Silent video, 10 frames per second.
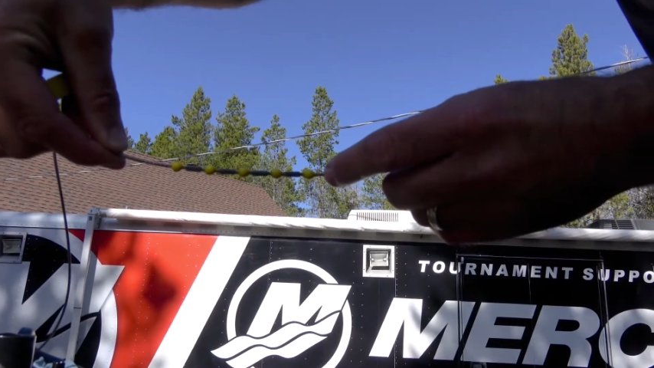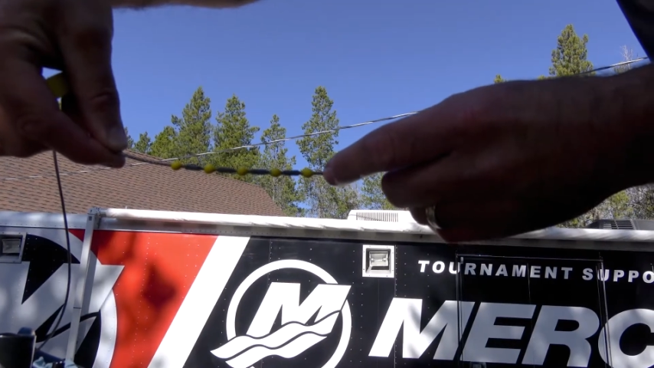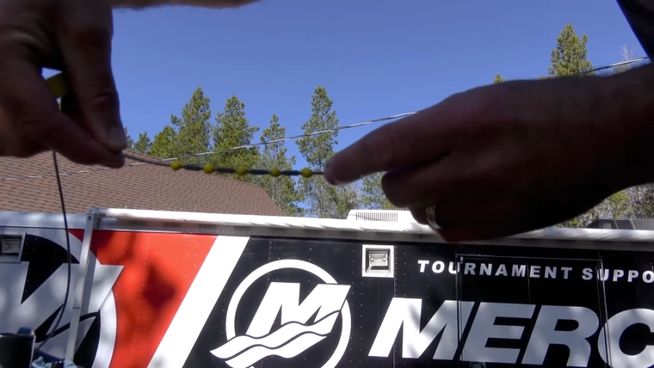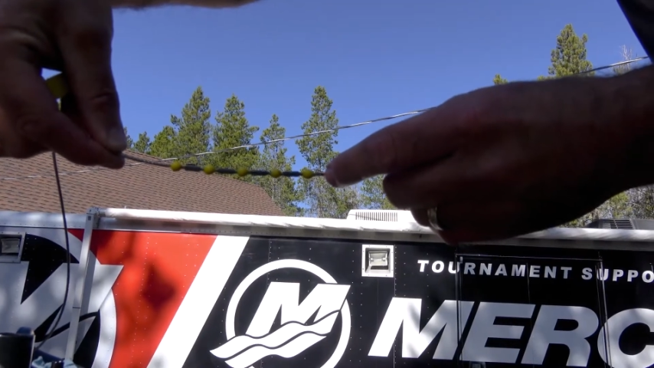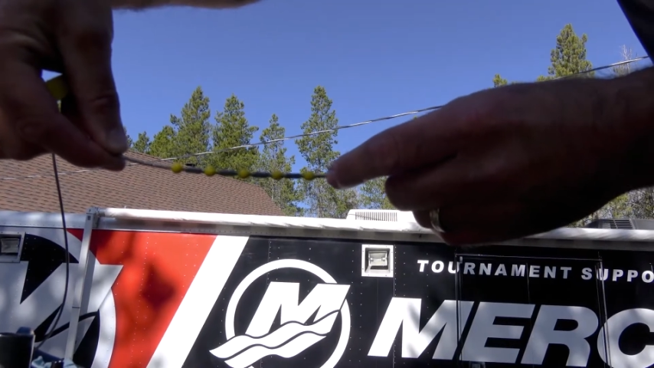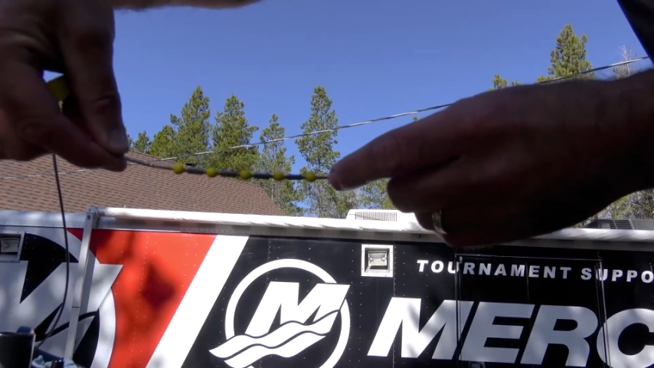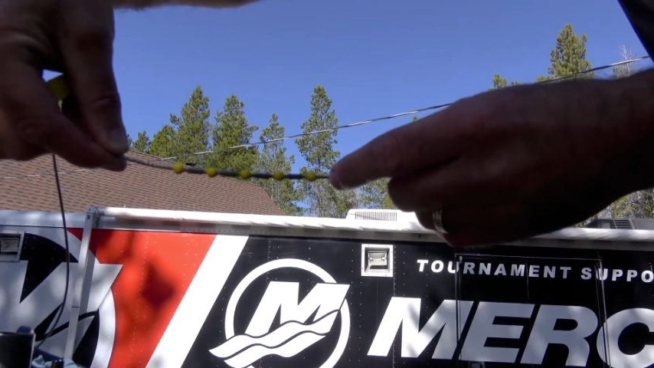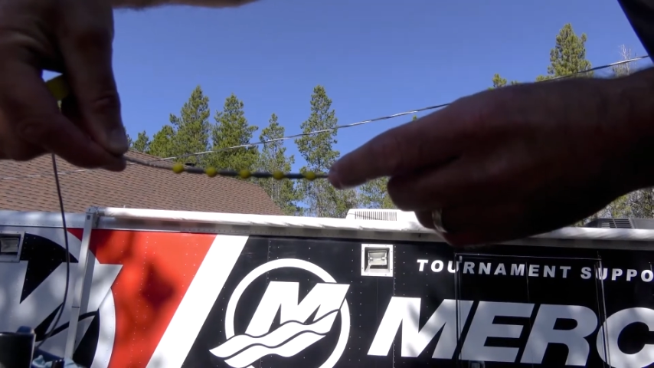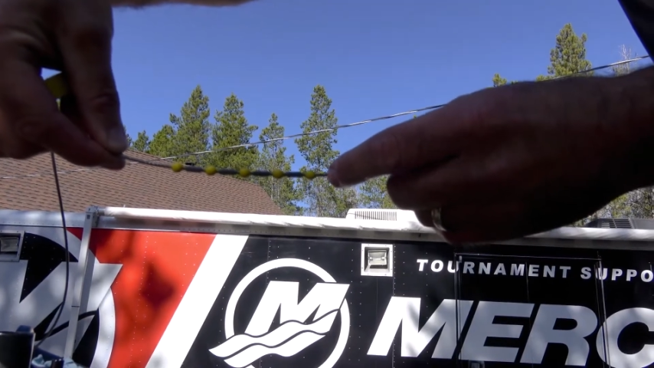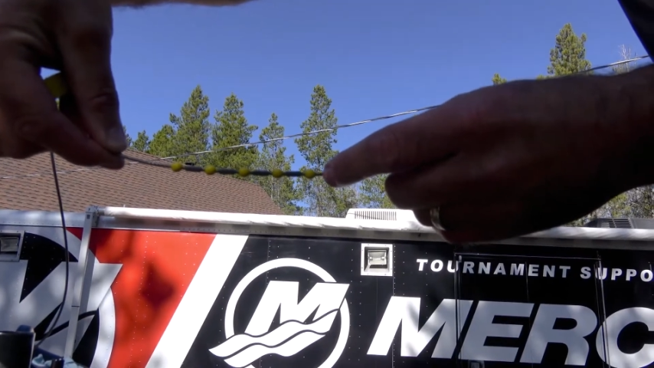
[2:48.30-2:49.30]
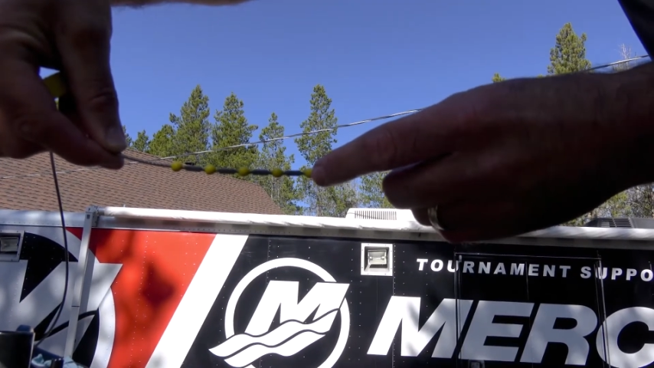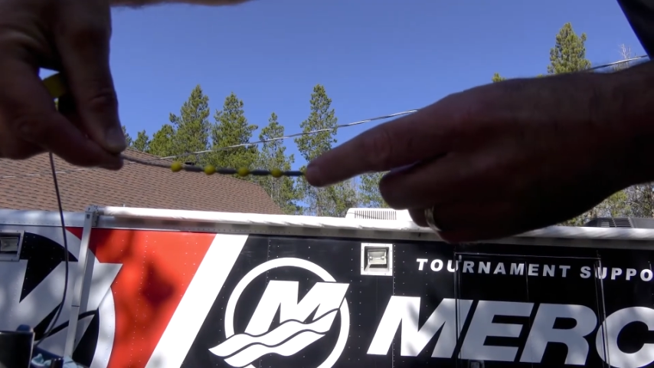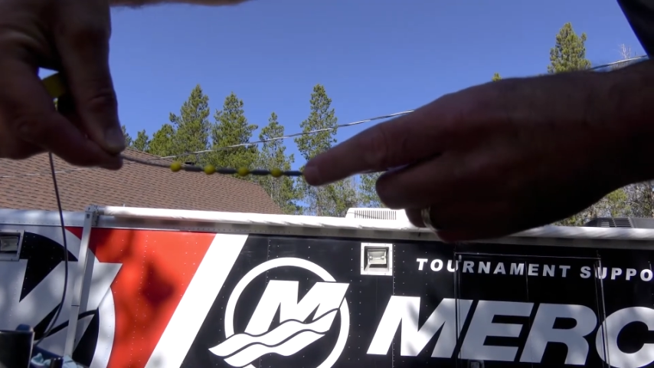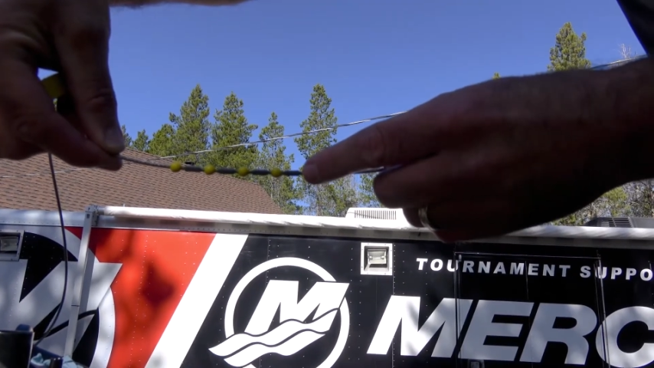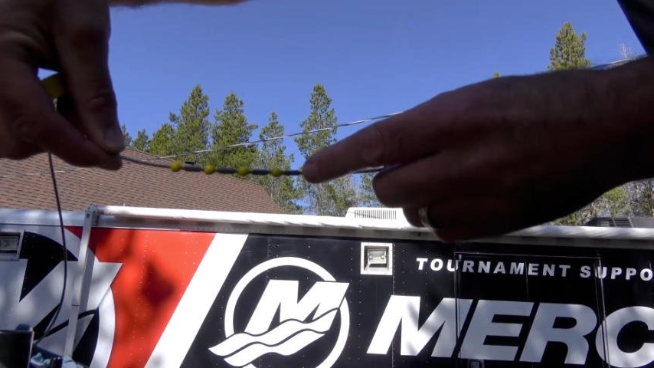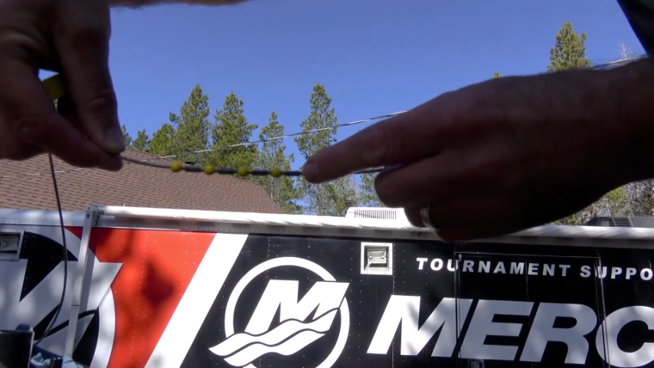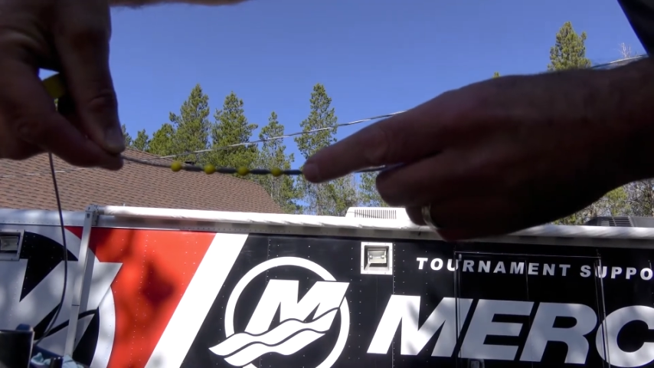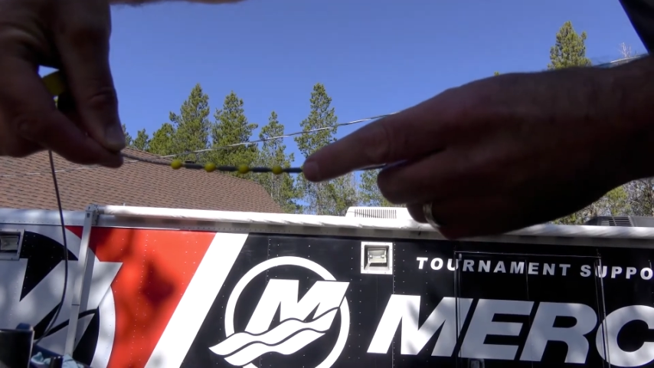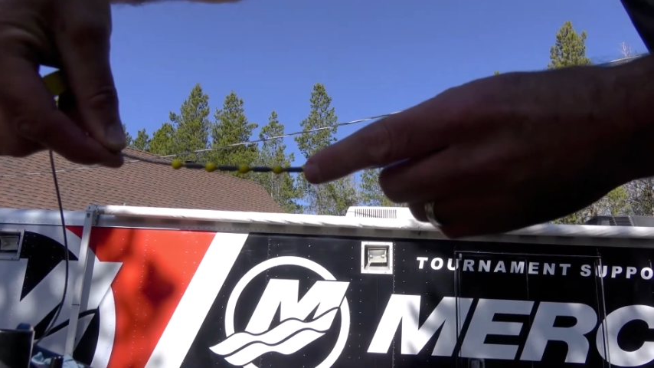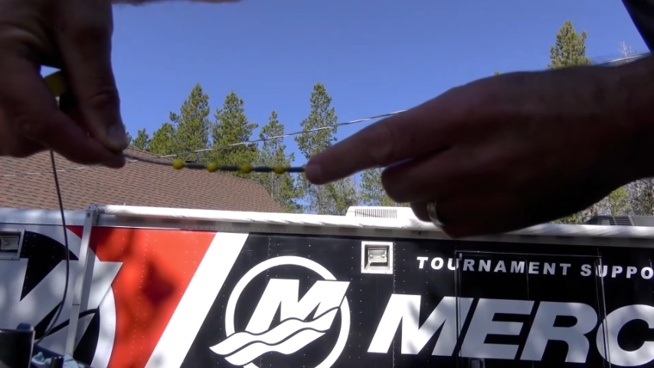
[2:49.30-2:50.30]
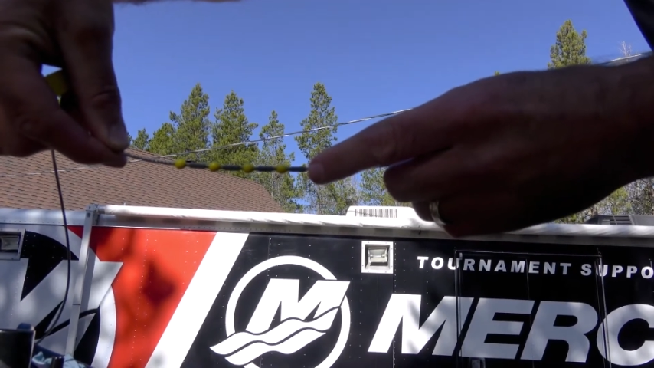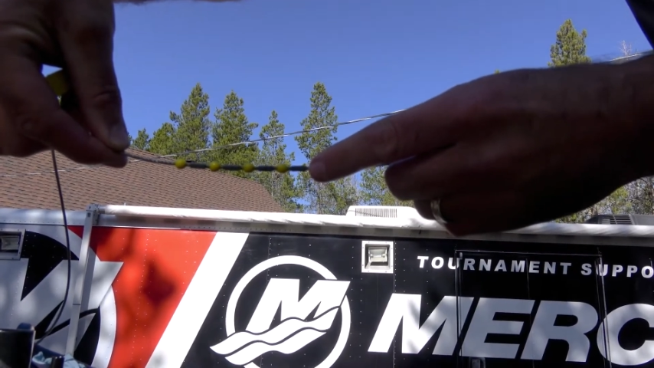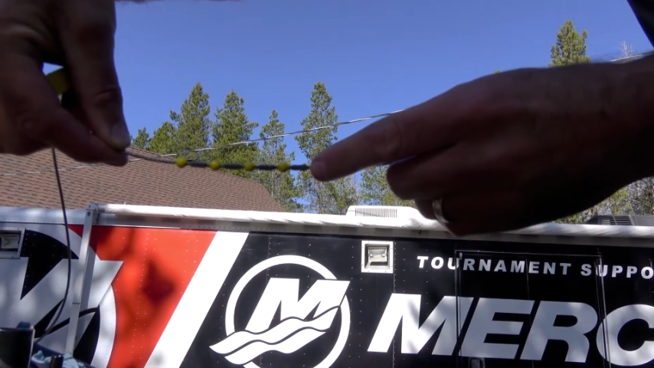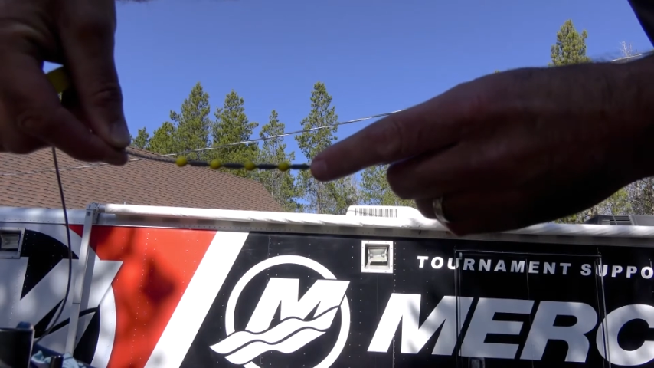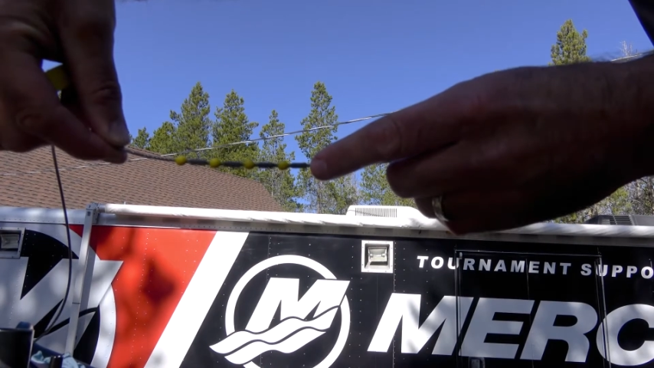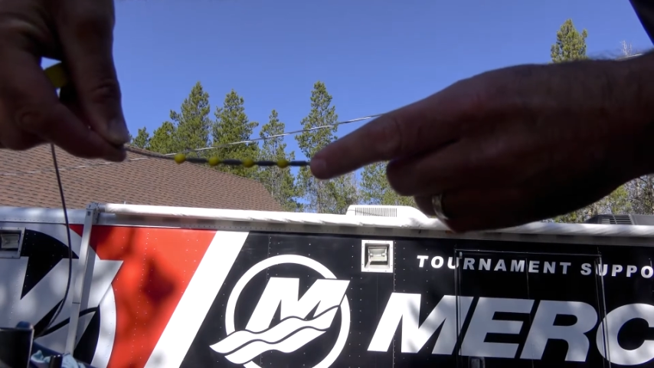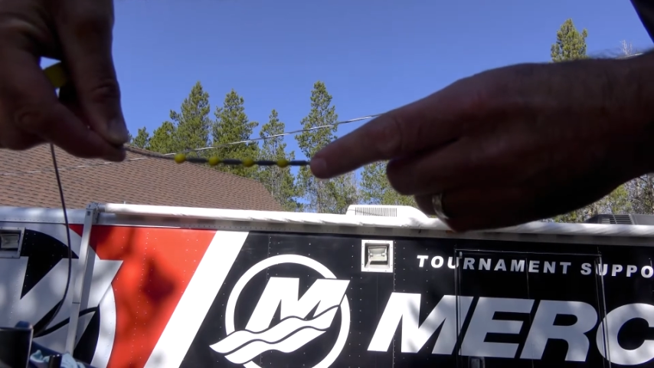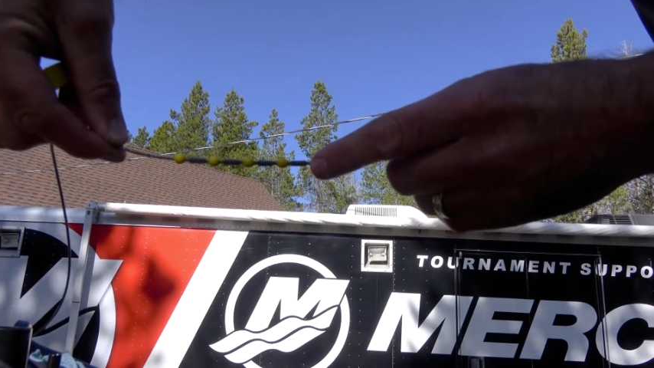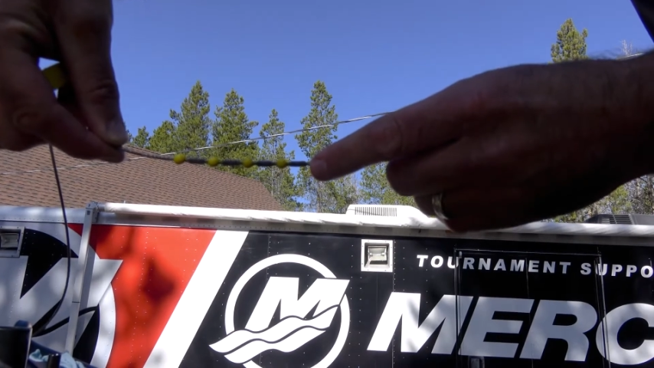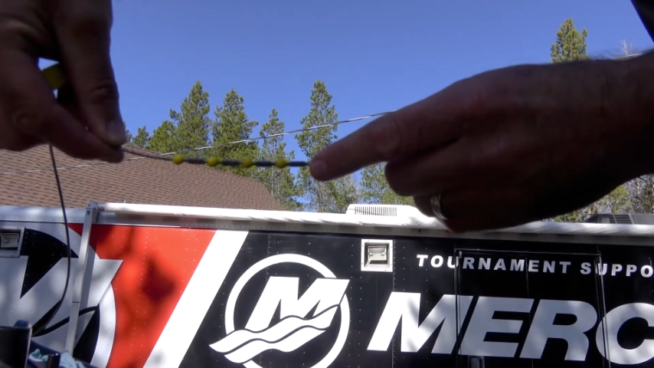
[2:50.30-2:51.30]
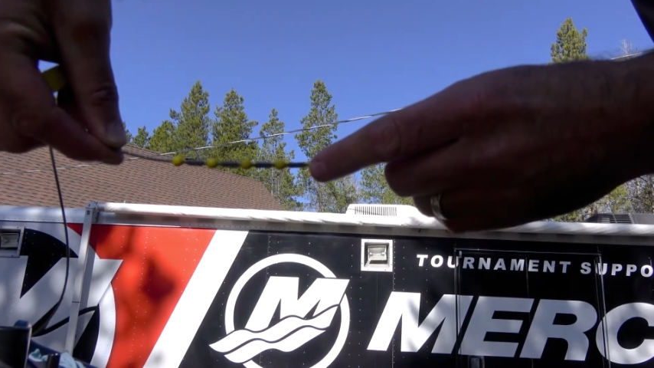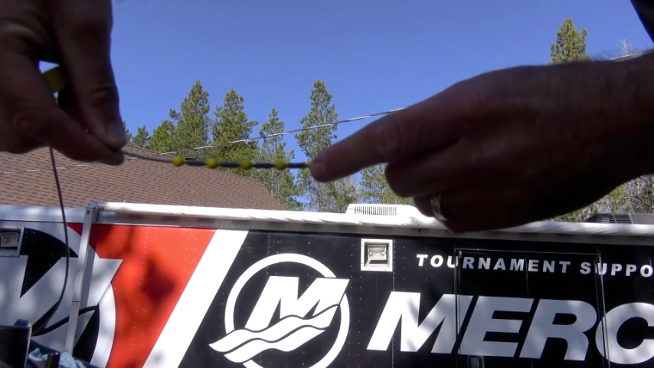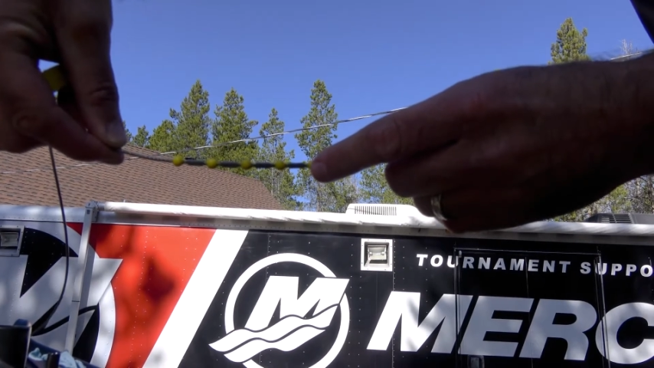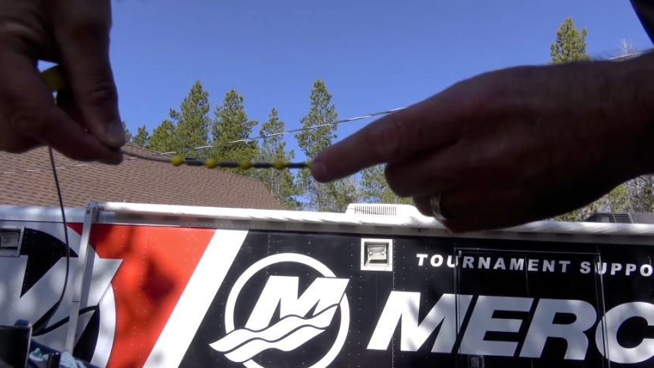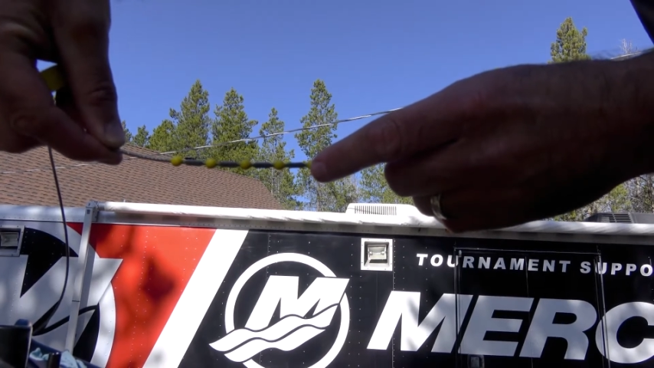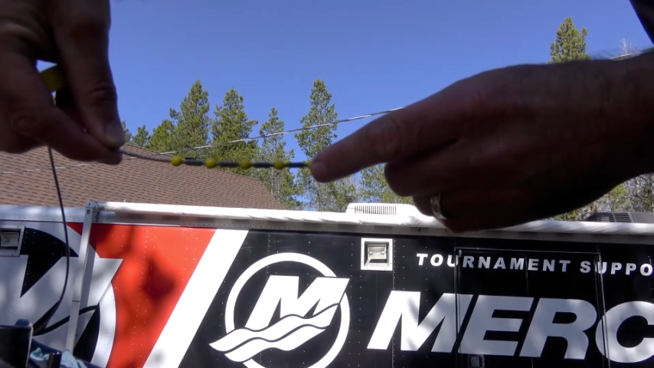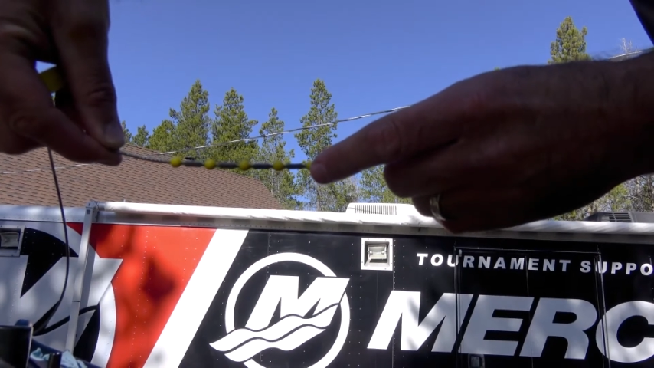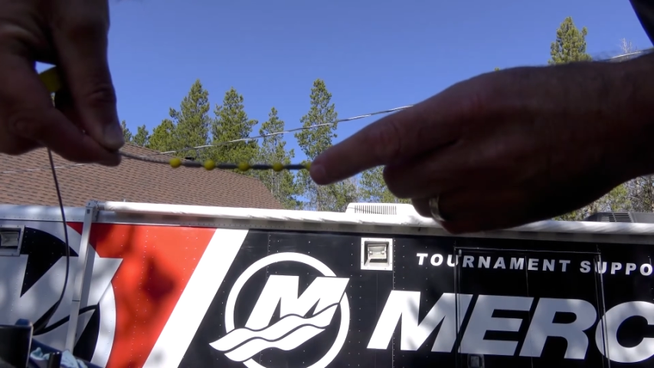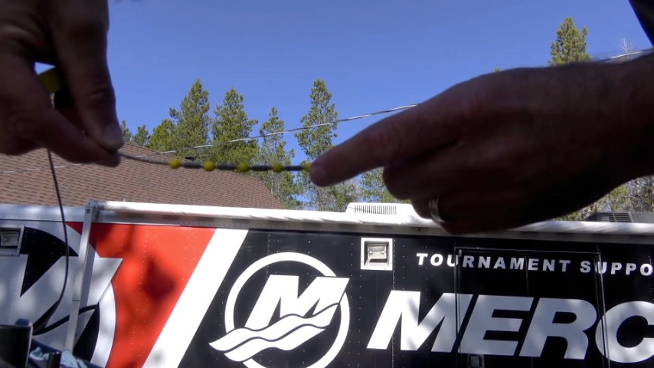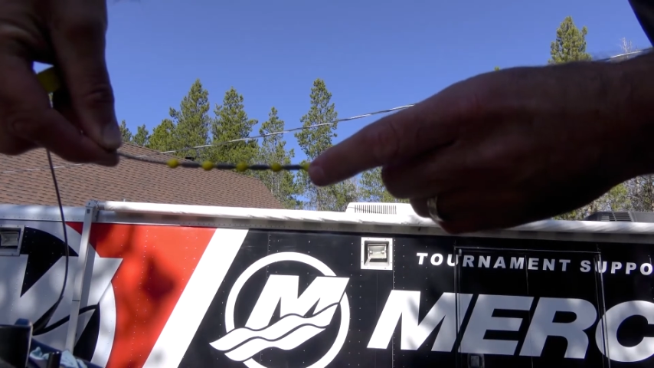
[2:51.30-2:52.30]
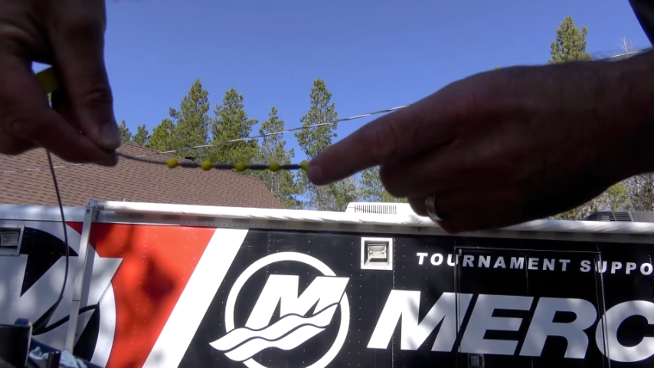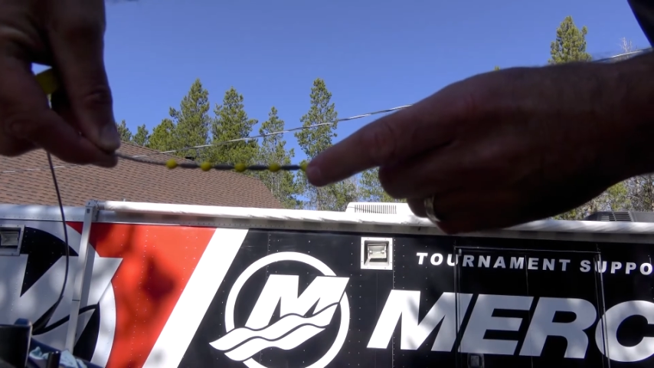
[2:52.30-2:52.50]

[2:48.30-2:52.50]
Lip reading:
(no speaker visible)